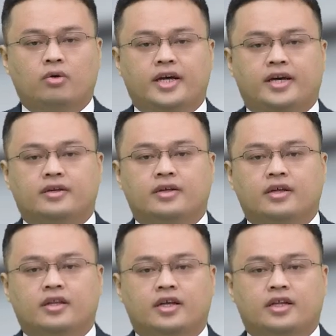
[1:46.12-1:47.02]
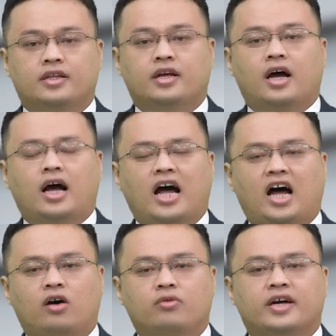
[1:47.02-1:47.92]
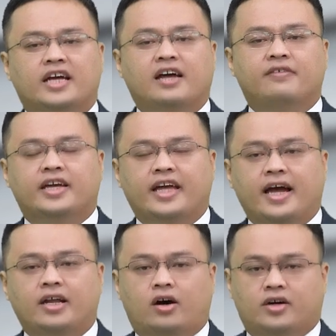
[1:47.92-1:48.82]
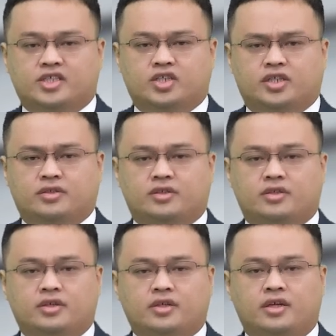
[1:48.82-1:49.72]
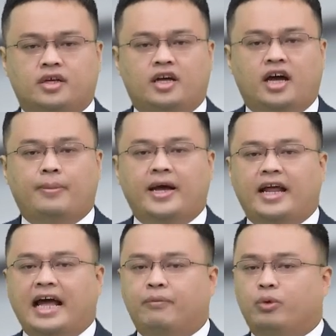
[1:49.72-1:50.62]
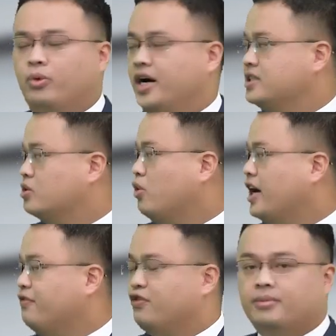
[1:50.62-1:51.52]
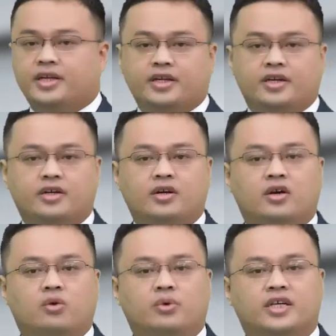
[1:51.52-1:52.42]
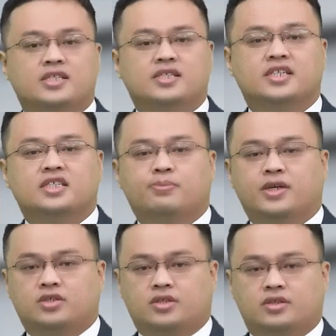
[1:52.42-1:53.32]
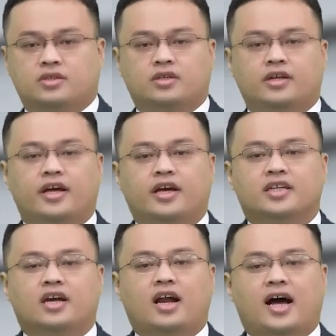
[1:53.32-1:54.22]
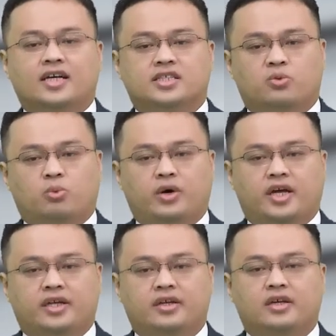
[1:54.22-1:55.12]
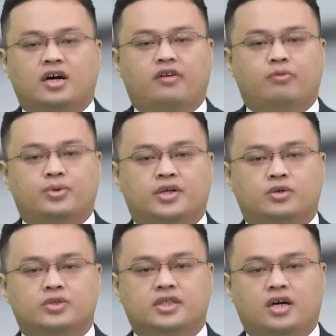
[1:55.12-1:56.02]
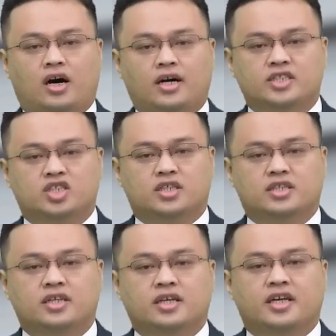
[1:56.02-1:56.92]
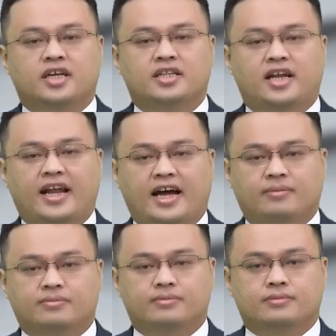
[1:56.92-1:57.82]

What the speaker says: Okay, then how can we get oxygen? I bet everyone's quite familiar with this picture, the classic way of producing oxygen in the lab.